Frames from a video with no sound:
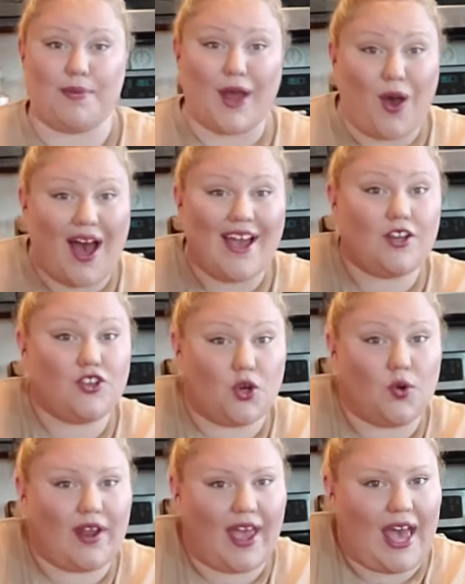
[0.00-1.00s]
Now, I
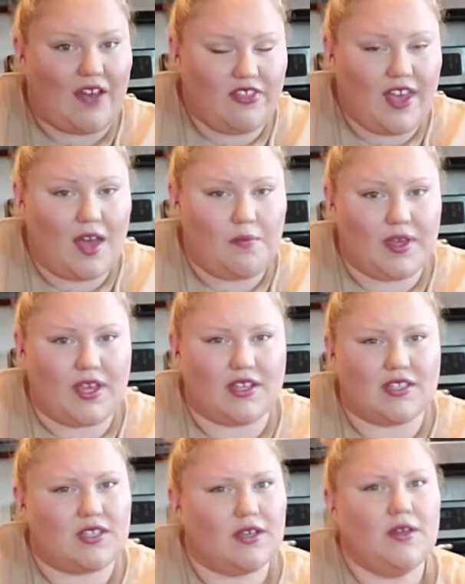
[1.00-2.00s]
don't have that
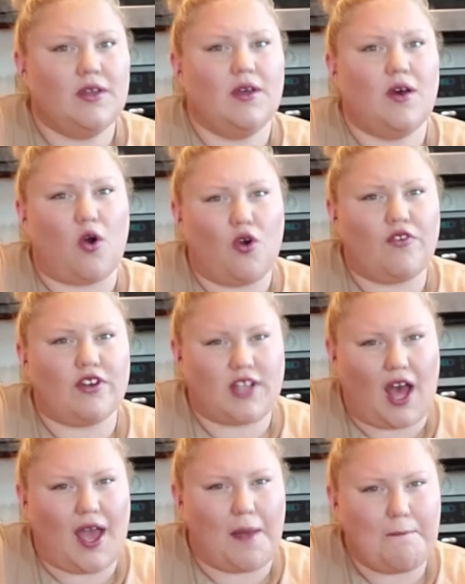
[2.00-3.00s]
because over
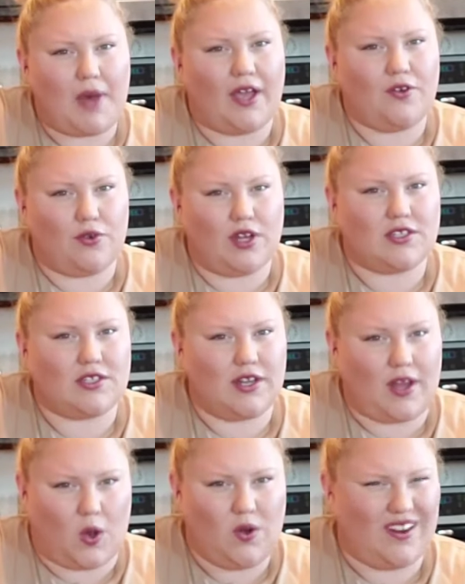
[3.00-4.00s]
time mine rusted
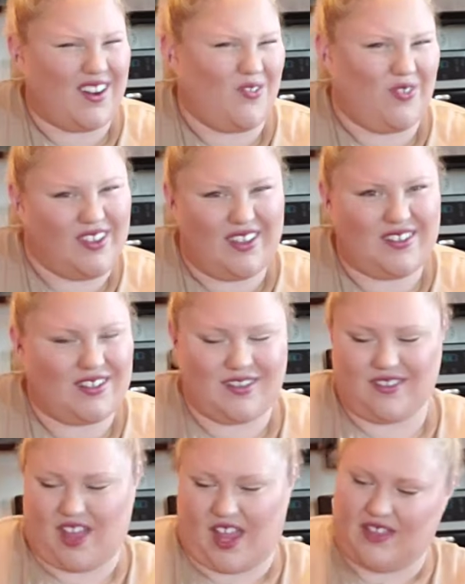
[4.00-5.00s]
out and I really
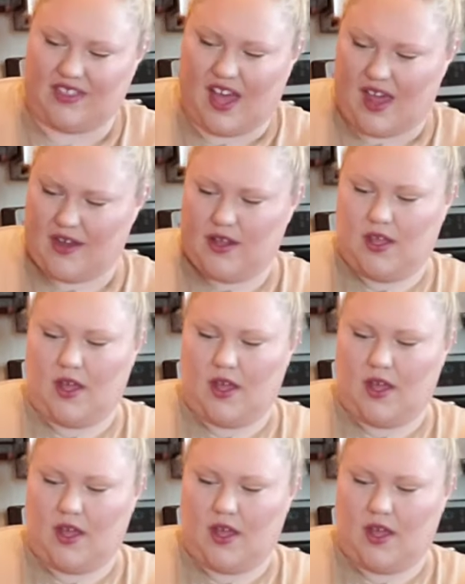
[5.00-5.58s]
didn't like that.